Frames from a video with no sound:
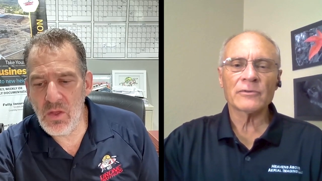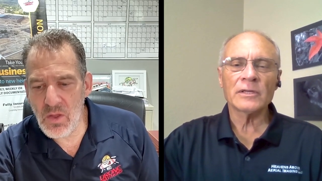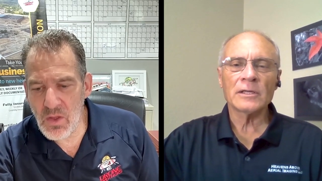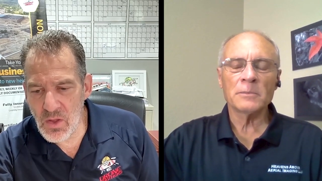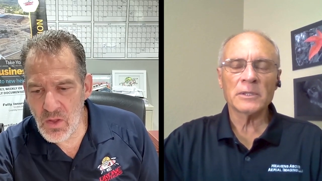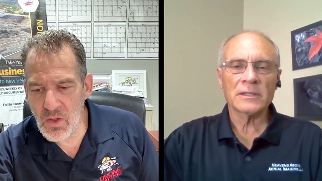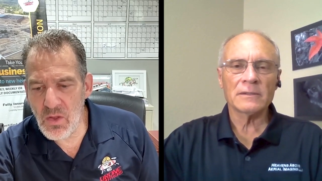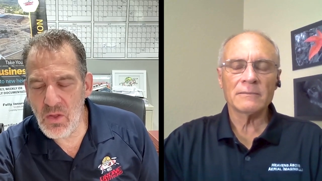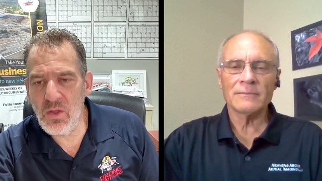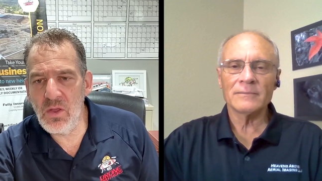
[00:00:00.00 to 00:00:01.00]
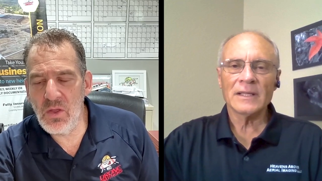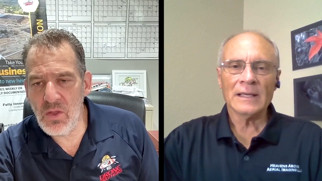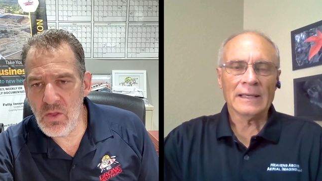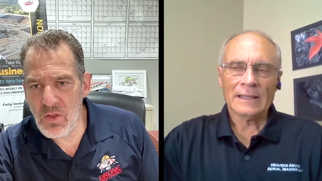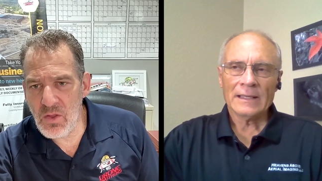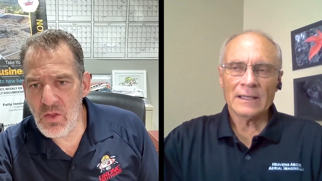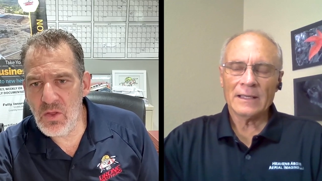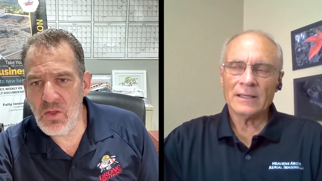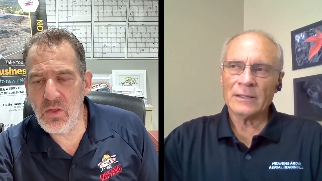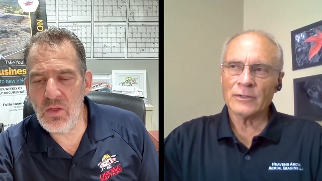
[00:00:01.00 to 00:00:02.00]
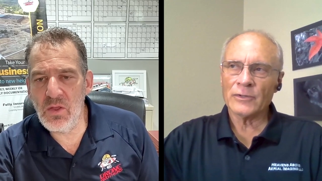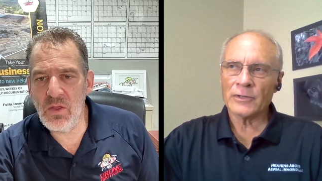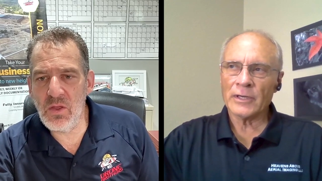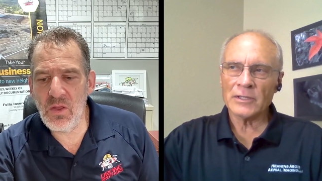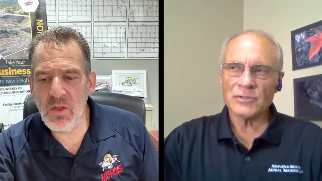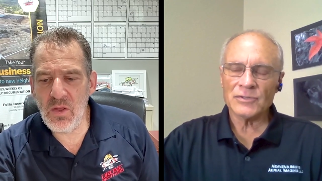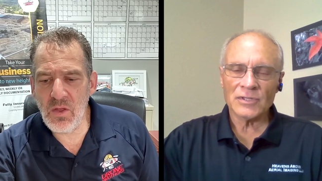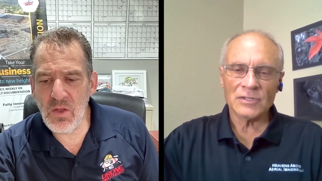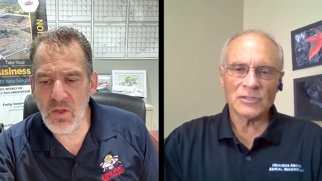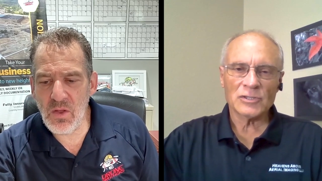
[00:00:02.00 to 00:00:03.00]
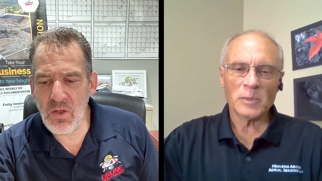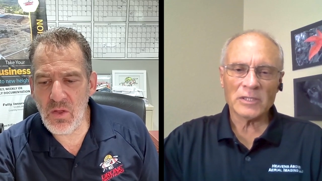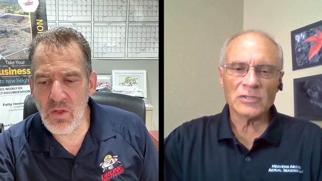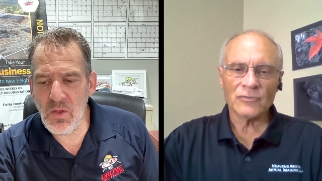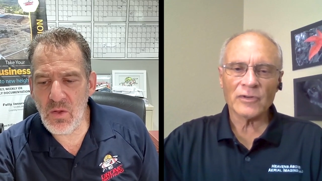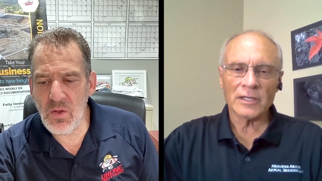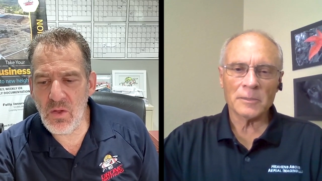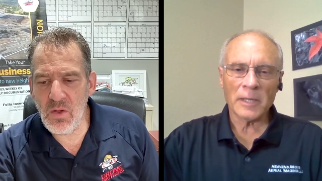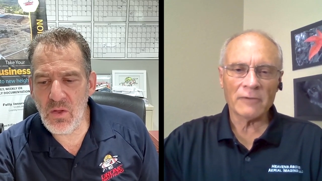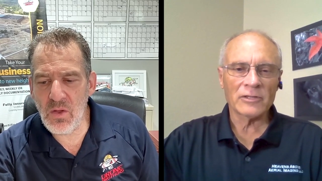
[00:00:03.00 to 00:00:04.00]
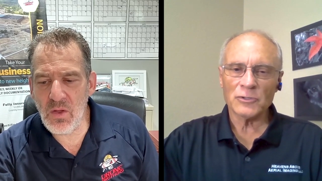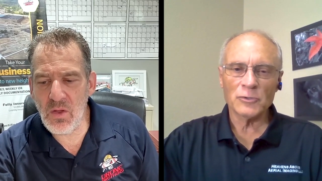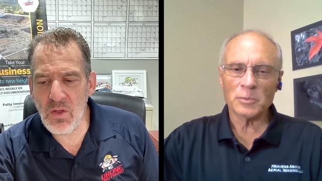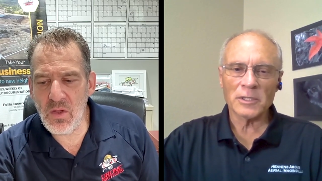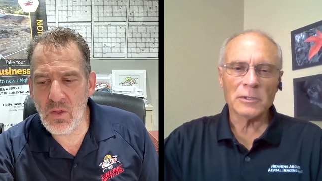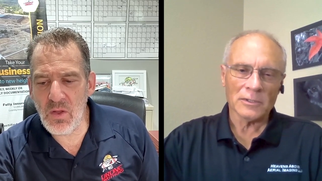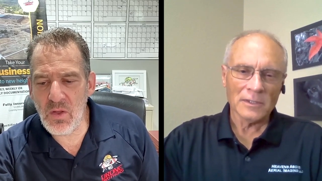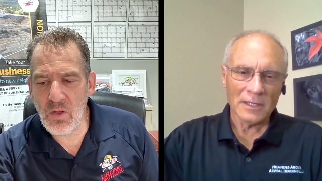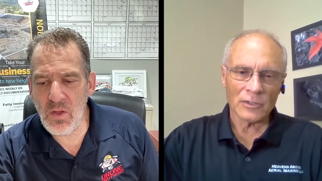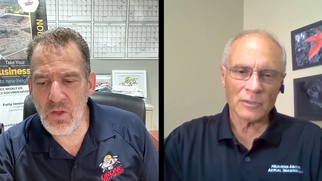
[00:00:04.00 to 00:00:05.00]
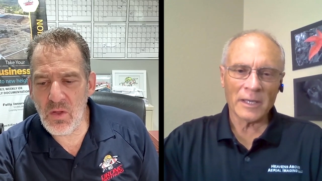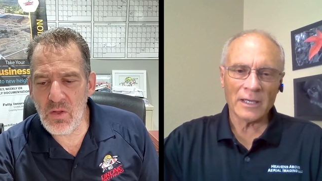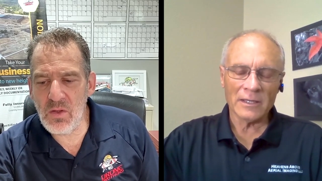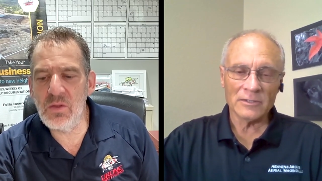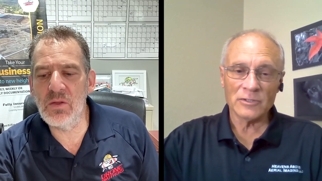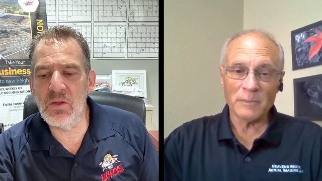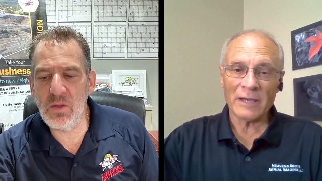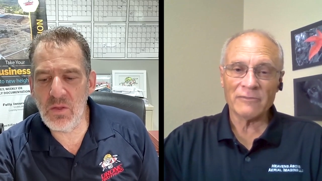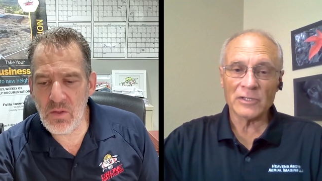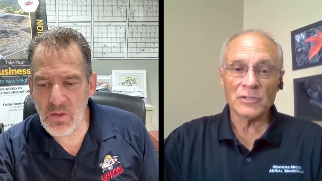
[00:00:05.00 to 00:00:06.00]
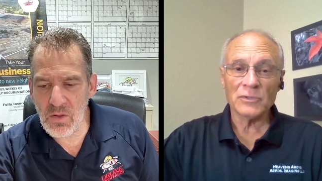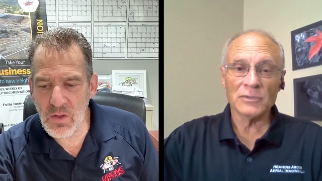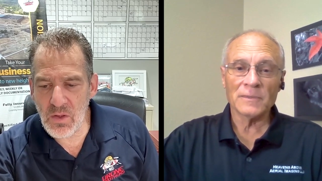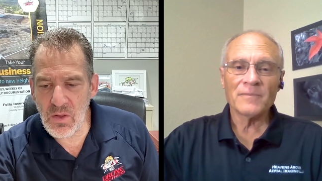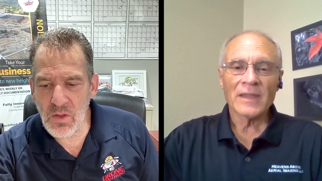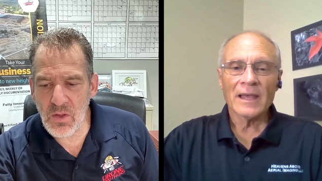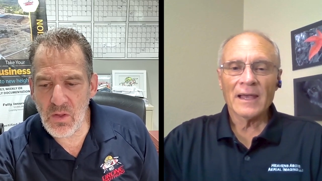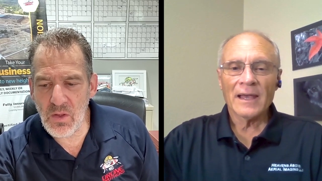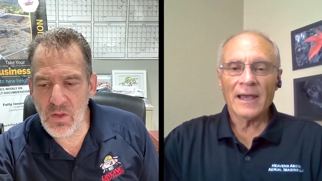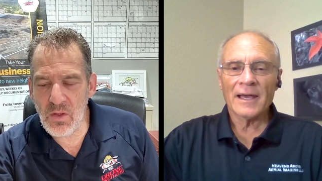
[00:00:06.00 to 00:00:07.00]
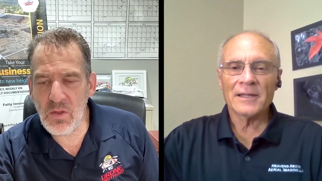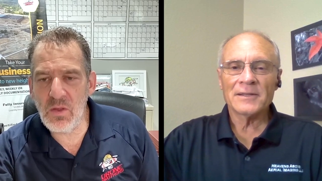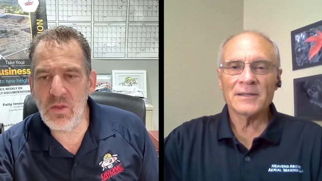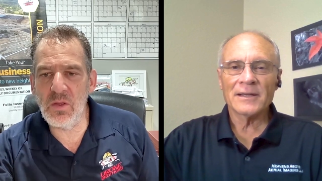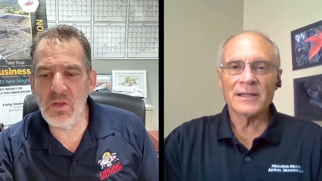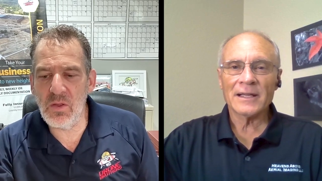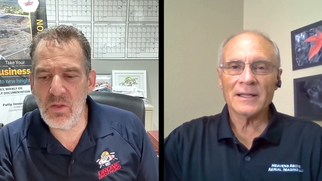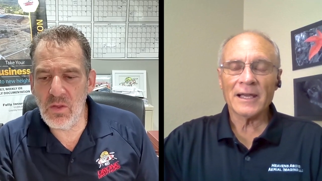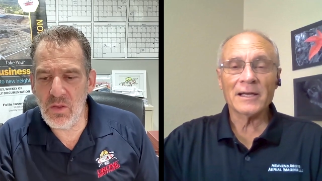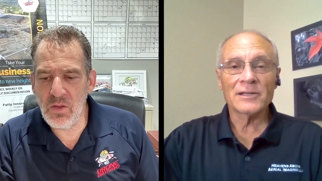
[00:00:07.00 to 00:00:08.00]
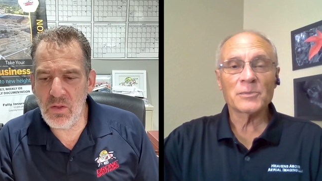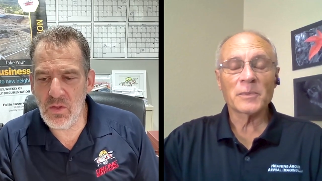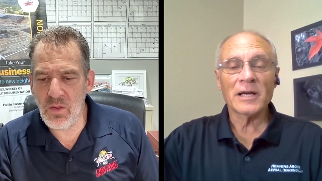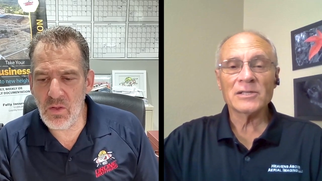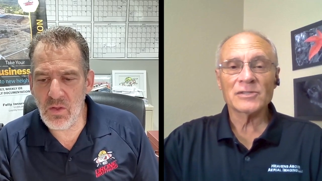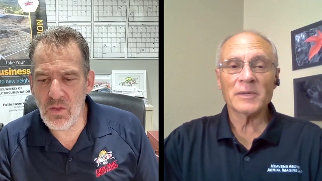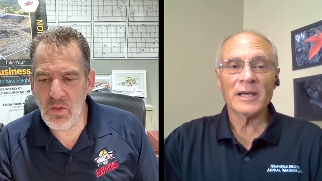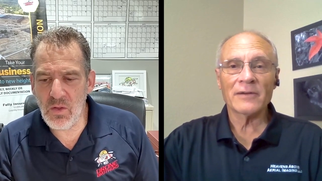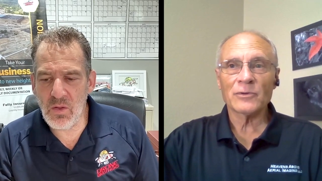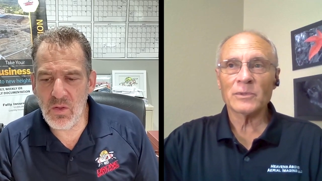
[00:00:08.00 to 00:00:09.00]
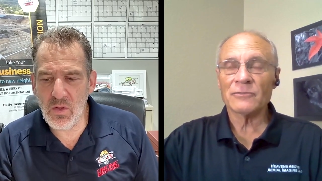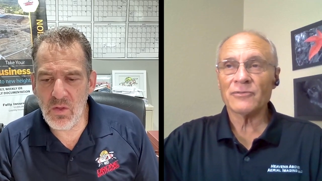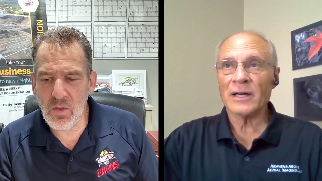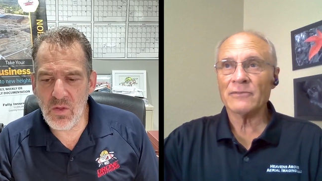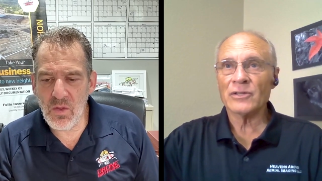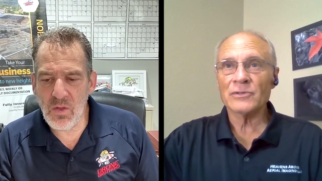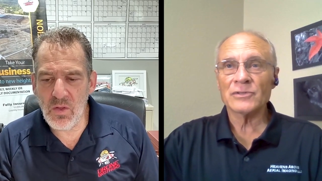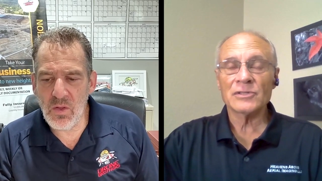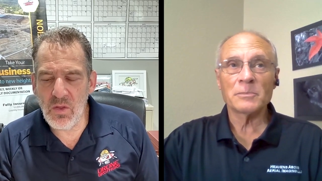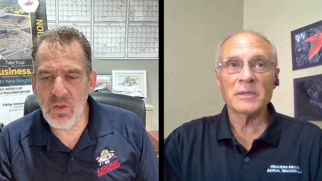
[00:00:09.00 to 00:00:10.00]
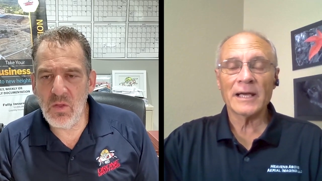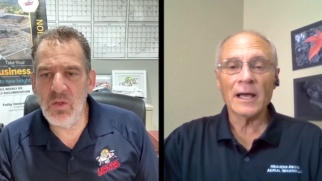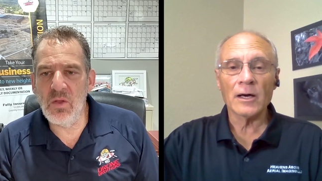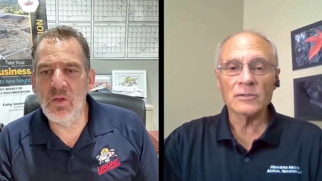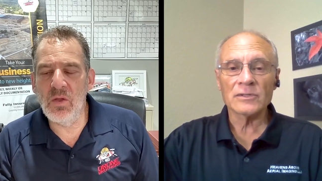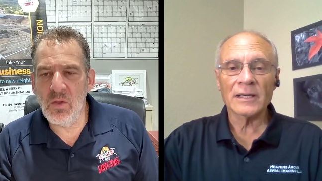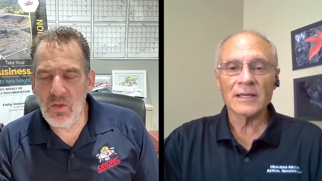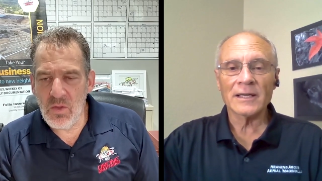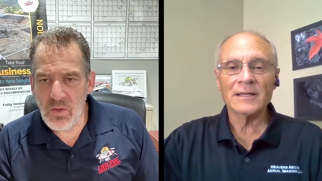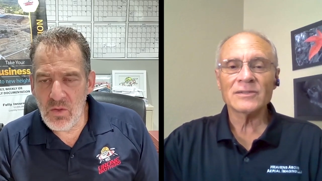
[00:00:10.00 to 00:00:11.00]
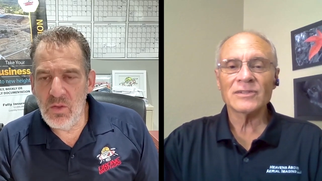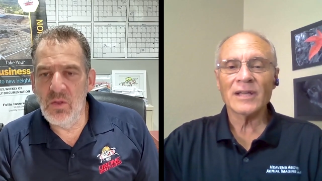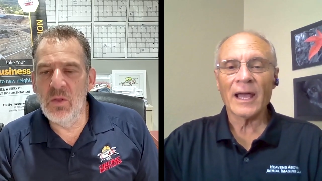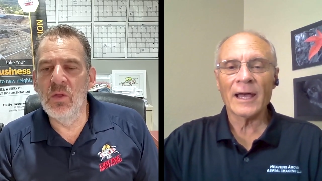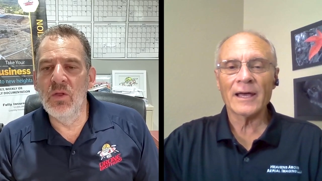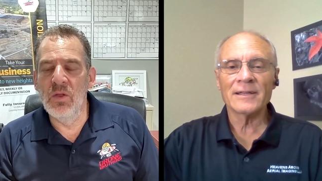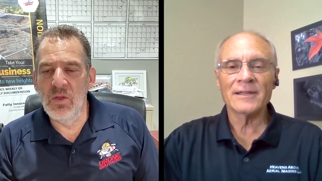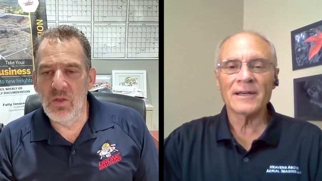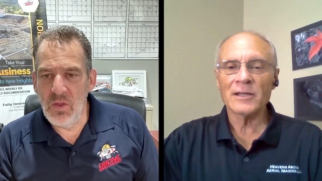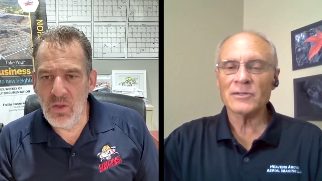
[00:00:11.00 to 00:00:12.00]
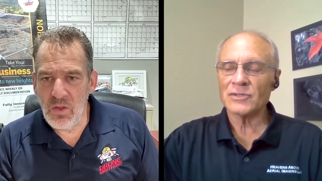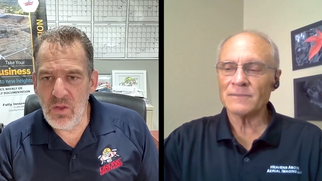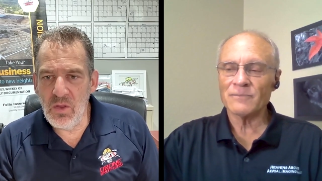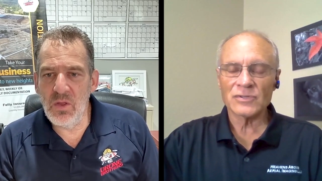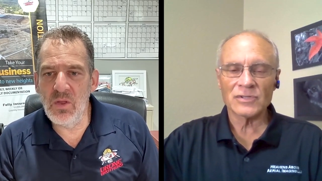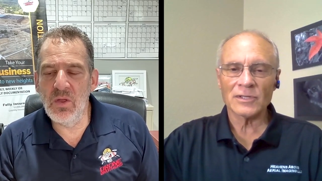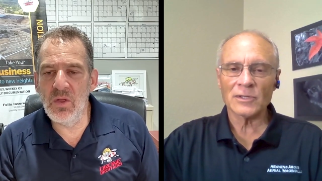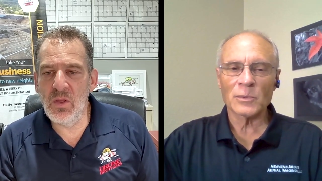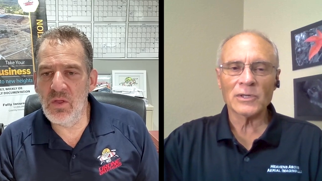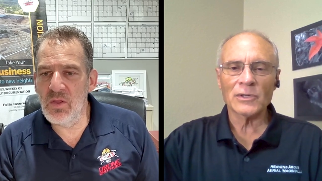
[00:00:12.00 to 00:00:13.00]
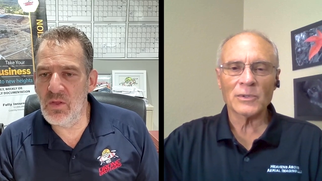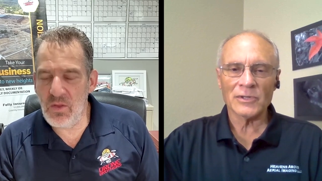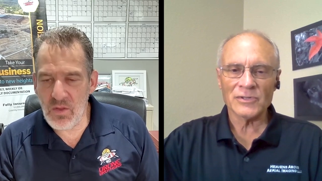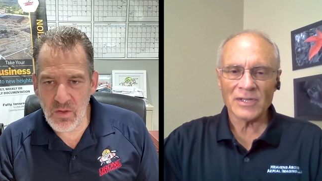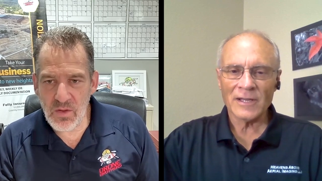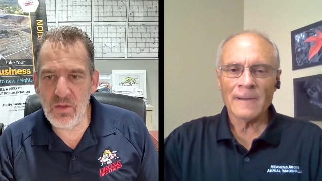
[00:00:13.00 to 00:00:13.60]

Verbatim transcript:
Speaker 1: 3, but uh, you know there are agencies that specify the Mavic 2 Pro or Ma Mavic 2, and uh, that, that kind of surprises me. After what five years it's been out, I guess, and uh, it's still a workhorse.